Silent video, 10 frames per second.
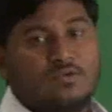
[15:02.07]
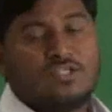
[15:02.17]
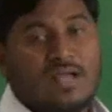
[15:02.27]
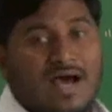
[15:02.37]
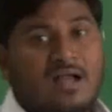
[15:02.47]

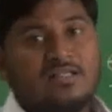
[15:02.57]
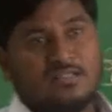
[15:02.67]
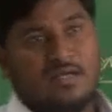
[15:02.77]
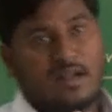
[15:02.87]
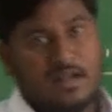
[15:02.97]
gives large
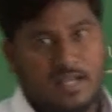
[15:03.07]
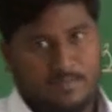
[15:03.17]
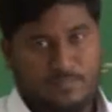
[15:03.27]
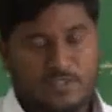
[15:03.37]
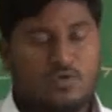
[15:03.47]

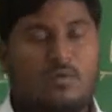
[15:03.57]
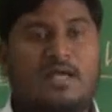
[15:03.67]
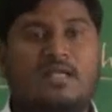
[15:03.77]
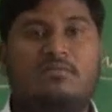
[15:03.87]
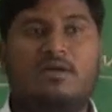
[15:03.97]
earning. So
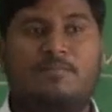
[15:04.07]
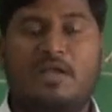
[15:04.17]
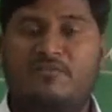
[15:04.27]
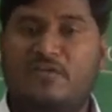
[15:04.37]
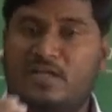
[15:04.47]
whatever
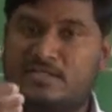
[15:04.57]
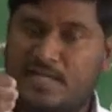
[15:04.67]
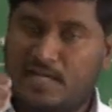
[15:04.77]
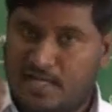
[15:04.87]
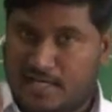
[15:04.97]

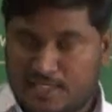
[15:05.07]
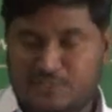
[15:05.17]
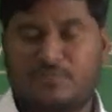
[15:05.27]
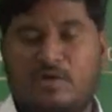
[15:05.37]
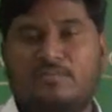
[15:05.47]
benefits he
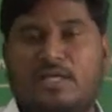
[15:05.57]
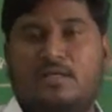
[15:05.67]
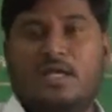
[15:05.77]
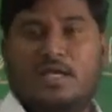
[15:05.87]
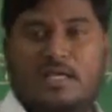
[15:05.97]
gets from
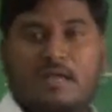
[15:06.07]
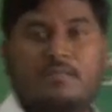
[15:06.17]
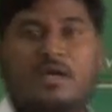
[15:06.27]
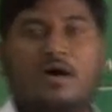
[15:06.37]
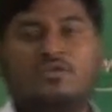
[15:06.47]
that
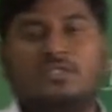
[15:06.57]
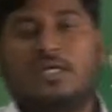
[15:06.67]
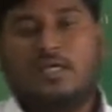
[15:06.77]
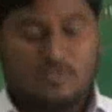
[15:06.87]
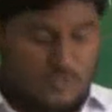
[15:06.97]
gaming
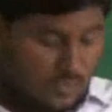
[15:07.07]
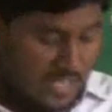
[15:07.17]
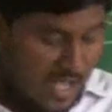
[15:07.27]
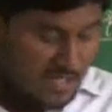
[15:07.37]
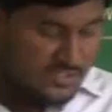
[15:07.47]
house, so
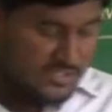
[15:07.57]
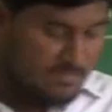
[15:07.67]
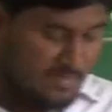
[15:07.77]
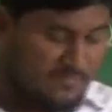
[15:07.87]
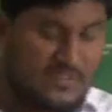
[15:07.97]
large
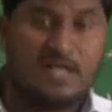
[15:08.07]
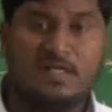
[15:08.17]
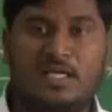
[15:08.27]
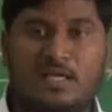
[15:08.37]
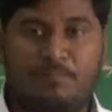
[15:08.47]
sum of
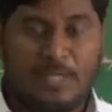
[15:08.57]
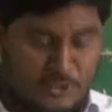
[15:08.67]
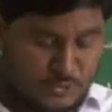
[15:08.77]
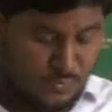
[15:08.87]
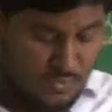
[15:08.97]
that he
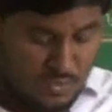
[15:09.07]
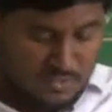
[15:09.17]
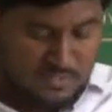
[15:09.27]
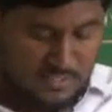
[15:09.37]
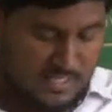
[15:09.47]
pays
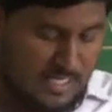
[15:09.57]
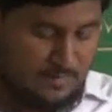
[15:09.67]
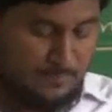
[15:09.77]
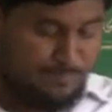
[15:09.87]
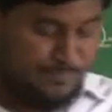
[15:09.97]
to the
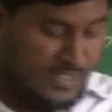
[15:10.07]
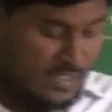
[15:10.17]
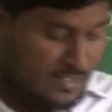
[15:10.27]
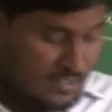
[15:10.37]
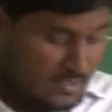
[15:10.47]
king.
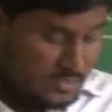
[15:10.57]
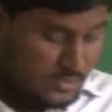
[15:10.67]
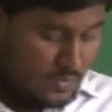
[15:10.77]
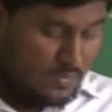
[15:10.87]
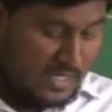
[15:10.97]

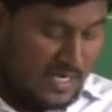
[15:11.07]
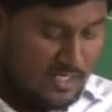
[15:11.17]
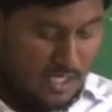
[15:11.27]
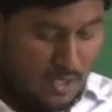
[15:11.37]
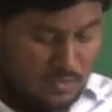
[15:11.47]
So,
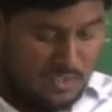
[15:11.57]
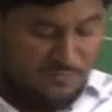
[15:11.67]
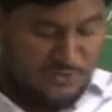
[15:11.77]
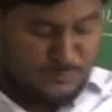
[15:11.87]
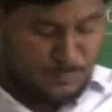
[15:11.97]
and out
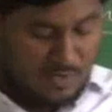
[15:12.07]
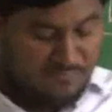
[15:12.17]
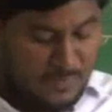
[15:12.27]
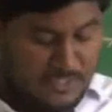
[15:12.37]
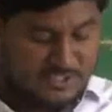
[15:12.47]
of his
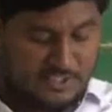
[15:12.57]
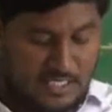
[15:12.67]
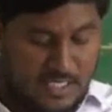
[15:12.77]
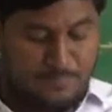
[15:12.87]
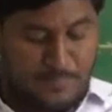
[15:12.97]
profits,
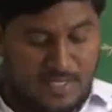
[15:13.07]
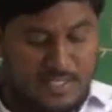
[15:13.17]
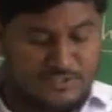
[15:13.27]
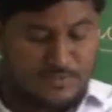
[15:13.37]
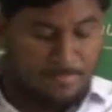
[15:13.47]
he
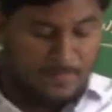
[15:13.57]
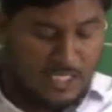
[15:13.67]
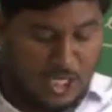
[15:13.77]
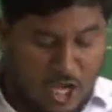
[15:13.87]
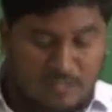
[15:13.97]
pays
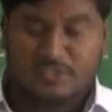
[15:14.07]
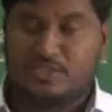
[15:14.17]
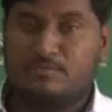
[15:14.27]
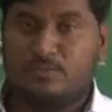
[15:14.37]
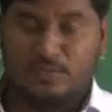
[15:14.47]
a large
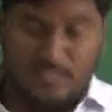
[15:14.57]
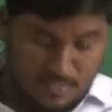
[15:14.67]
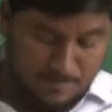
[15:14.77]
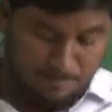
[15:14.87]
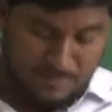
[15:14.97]
sum to the